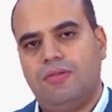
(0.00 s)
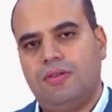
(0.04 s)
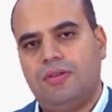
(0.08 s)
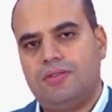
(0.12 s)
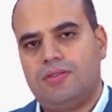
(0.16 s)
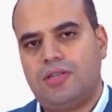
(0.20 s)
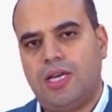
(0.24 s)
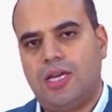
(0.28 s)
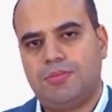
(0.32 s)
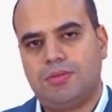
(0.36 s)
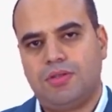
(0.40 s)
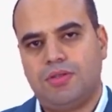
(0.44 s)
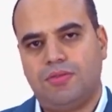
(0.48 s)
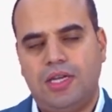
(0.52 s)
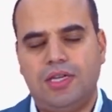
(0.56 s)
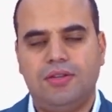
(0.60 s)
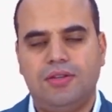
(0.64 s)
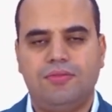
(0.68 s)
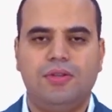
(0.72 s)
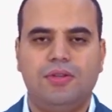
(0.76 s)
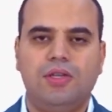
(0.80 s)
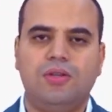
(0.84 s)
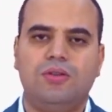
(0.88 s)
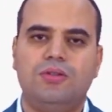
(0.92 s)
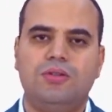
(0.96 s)
types of
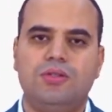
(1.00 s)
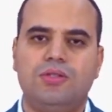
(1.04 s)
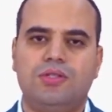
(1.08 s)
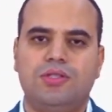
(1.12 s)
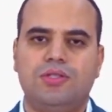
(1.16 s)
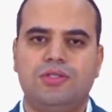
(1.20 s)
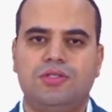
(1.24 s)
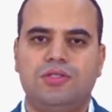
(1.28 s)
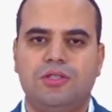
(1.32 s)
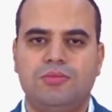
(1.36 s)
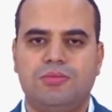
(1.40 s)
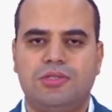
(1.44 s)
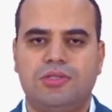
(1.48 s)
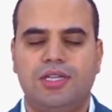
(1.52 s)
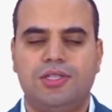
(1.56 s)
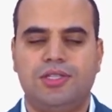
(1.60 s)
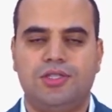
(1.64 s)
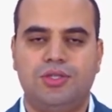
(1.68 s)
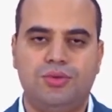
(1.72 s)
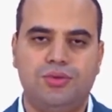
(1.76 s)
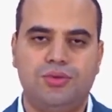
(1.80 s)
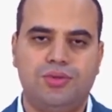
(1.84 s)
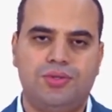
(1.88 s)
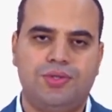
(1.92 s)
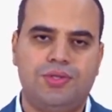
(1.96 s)
flying vehicles in terms that
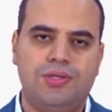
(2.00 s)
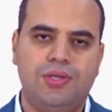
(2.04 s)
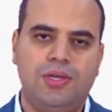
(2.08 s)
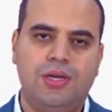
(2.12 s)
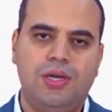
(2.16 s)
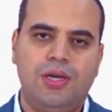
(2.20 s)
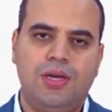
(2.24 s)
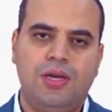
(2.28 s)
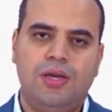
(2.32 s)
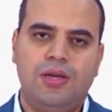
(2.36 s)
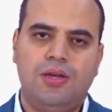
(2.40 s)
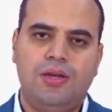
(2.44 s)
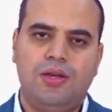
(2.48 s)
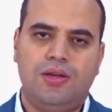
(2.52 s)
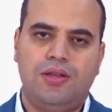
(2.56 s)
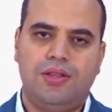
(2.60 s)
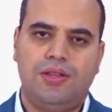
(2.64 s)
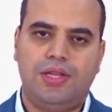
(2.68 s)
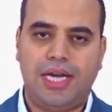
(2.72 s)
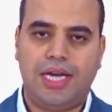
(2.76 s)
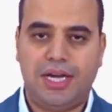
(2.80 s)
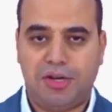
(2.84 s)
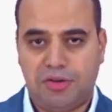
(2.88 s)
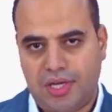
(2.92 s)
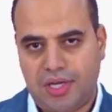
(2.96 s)
it's used,
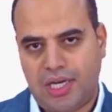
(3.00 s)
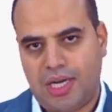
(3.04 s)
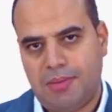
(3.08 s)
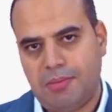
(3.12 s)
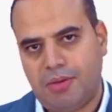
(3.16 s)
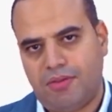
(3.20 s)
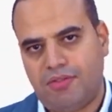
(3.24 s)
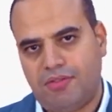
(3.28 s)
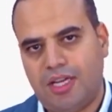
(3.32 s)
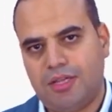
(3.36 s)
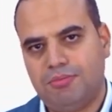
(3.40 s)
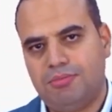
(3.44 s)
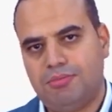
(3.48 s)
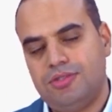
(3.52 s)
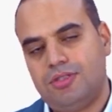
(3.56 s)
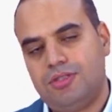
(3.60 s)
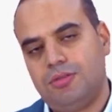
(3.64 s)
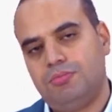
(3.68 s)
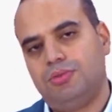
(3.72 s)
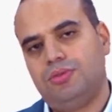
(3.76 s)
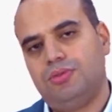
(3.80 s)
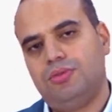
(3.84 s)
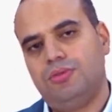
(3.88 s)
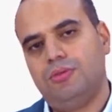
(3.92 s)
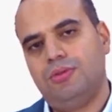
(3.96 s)
the aerodynamic flight
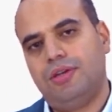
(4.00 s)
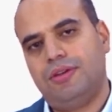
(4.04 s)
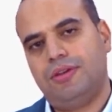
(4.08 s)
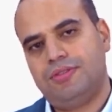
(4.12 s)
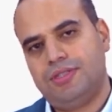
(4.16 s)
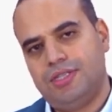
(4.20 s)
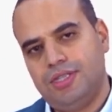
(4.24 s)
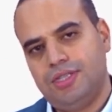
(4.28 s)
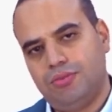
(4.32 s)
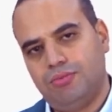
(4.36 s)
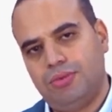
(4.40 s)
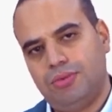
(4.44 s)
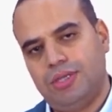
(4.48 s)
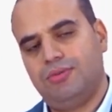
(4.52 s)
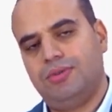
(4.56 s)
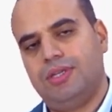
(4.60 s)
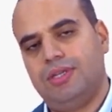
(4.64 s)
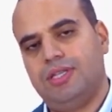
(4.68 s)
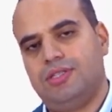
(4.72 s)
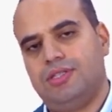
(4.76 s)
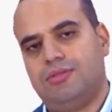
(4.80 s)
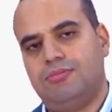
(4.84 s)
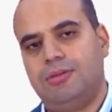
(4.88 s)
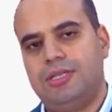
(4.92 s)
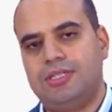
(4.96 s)
principle. We have seen what
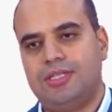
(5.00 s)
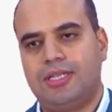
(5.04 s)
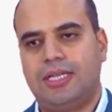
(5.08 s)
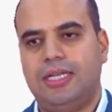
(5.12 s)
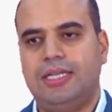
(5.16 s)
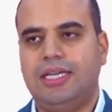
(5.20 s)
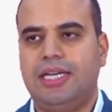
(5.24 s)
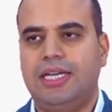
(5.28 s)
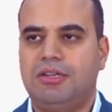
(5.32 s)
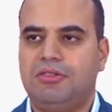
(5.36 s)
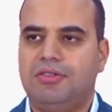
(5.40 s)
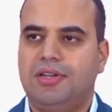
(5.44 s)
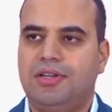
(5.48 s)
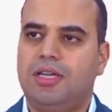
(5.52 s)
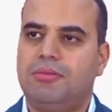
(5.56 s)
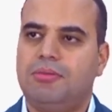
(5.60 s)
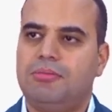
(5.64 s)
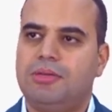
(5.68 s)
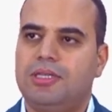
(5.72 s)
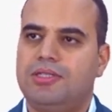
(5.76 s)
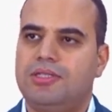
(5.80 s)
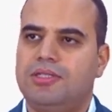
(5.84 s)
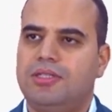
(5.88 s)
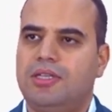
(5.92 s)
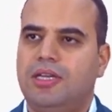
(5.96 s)
is basically
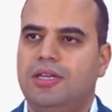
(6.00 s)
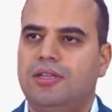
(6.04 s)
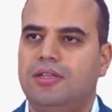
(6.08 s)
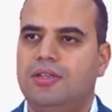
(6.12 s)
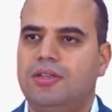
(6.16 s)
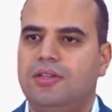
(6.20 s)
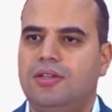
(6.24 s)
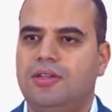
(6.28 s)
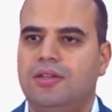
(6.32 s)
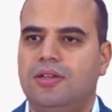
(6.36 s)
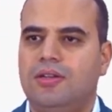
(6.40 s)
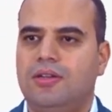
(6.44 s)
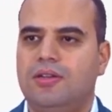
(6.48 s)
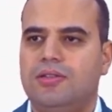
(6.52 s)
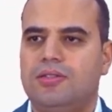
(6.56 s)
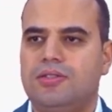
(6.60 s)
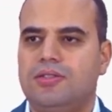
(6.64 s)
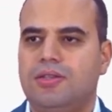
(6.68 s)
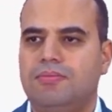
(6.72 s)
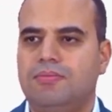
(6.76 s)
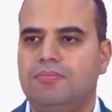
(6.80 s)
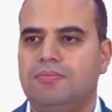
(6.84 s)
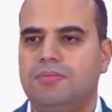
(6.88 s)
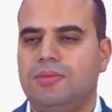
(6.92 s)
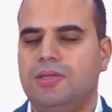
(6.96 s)
aerodynamics and
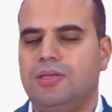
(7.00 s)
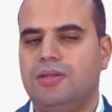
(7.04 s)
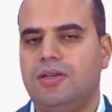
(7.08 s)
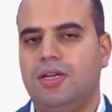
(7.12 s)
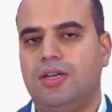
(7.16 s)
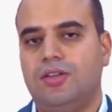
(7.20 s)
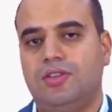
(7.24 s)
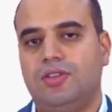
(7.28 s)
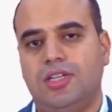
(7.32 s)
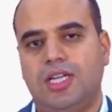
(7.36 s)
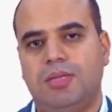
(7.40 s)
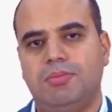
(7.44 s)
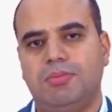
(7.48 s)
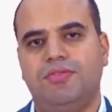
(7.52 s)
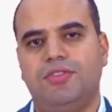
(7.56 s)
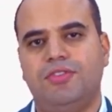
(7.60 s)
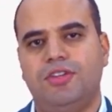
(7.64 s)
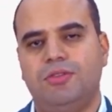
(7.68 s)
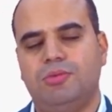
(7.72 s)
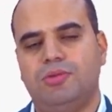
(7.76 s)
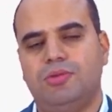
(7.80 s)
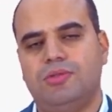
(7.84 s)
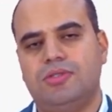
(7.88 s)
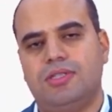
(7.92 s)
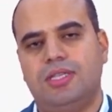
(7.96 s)
some aerodynamic
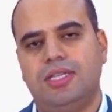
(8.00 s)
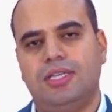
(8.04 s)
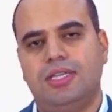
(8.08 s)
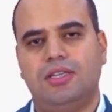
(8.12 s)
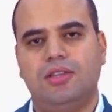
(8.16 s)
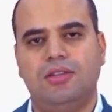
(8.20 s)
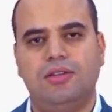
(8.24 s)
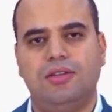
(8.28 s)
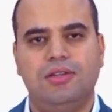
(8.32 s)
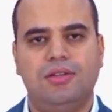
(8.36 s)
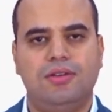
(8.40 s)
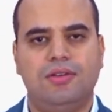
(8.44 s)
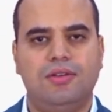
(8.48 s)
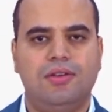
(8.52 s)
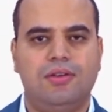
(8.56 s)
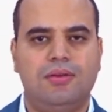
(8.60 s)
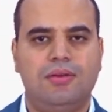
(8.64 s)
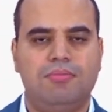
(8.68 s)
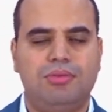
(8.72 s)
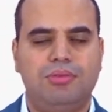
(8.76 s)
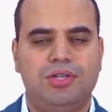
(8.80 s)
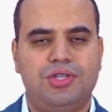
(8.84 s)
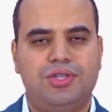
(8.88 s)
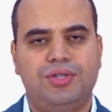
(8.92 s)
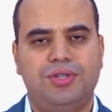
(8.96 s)
variables like the
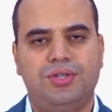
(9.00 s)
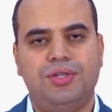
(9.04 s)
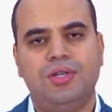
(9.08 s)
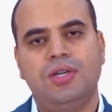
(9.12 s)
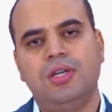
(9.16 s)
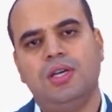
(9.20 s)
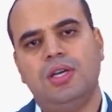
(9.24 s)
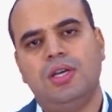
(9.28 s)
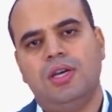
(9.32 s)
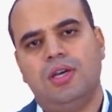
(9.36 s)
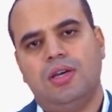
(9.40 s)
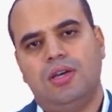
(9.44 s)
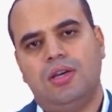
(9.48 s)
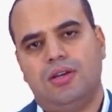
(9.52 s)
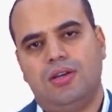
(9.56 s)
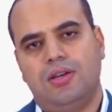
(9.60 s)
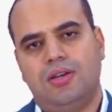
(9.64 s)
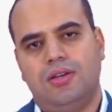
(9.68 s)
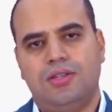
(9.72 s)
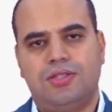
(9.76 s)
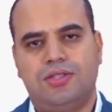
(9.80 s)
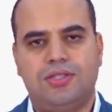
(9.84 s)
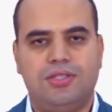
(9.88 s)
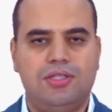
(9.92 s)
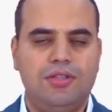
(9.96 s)
pressure,
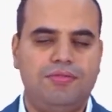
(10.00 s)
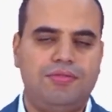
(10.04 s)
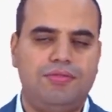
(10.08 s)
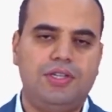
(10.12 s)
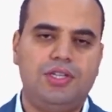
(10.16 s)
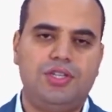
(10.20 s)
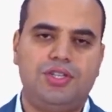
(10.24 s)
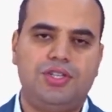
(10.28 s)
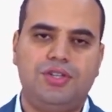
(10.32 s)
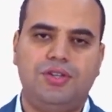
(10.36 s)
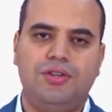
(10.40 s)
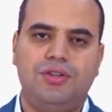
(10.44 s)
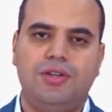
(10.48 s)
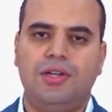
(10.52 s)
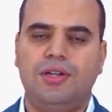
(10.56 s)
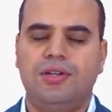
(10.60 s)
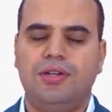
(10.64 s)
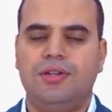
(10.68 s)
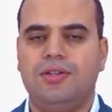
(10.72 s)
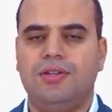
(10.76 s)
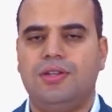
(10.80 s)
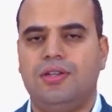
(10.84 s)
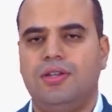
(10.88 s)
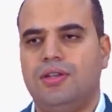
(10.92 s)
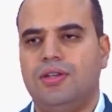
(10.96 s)
its definition,
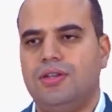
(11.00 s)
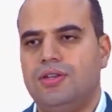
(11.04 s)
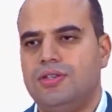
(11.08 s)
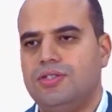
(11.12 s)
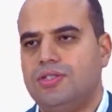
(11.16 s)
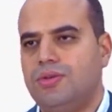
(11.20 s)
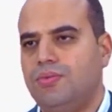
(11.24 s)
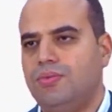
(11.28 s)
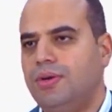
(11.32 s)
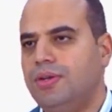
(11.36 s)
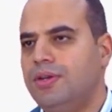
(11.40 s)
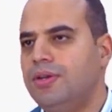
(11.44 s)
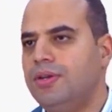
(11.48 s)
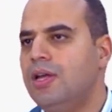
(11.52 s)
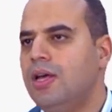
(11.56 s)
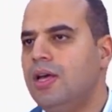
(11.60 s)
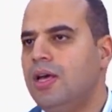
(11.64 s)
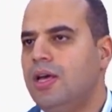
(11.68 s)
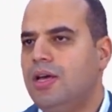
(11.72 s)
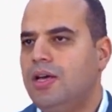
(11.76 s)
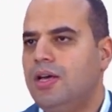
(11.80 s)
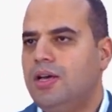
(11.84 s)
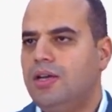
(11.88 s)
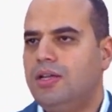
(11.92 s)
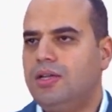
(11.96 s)
and so on.
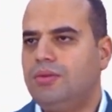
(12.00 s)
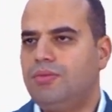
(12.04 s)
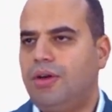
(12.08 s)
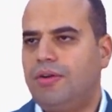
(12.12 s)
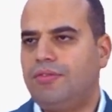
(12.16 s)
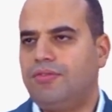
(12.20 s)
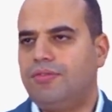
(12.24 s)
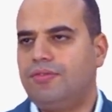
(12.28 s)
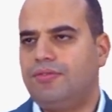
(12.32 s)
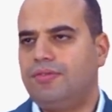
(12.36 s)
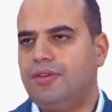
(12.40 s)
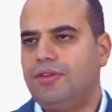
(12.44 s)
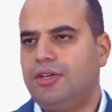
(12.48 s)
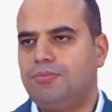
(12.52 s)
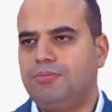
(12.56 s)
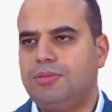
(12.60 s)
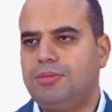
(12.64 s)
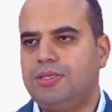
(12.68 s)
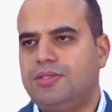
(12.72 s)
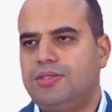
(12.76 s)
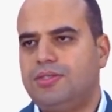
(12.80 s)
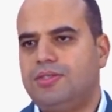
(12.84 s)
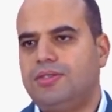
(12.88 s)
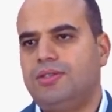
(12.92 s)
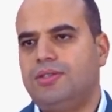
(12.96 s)
And we have a little
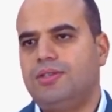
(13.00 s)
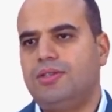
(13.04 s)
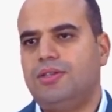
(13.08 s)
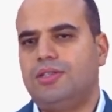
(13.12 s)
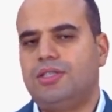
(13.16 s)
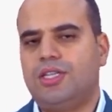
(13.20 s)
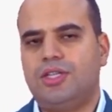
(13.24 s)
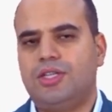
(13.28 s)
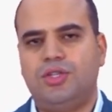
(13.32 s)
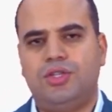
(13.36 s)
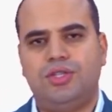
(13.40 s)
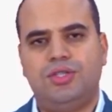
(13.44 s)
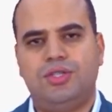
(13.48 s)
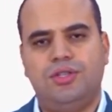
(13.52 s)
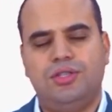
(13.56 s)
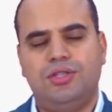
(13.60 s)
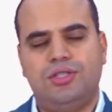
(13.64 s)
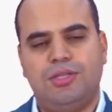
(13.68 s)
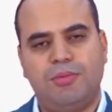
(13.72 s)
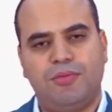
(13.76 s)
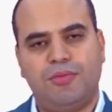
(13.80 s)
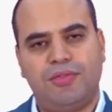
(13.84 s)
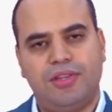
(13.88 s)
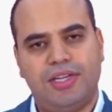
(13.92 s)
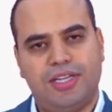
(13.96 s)
bit touched the
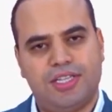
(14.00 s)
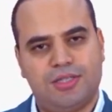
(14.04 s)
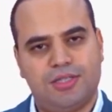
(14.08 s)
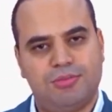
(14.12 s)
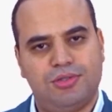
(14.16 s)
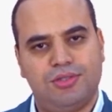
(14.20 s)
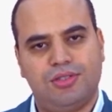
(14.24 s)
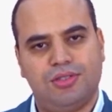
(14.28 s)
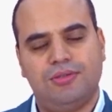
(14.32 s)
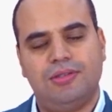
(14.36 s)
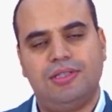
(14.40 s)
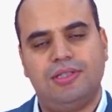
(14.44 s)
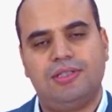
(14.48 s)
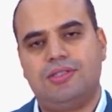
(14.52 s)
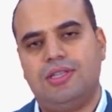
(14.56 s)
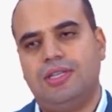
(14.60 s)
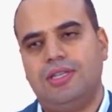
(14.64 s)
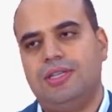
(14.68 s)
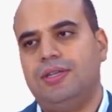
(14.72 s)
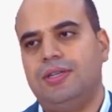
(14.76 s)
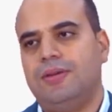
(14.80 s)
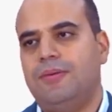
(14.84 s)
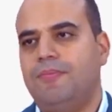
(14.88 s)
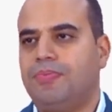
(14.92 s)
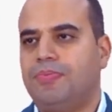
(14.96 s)
tip of the iceberg about
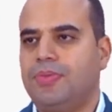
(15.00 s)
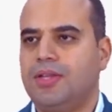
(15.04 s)
the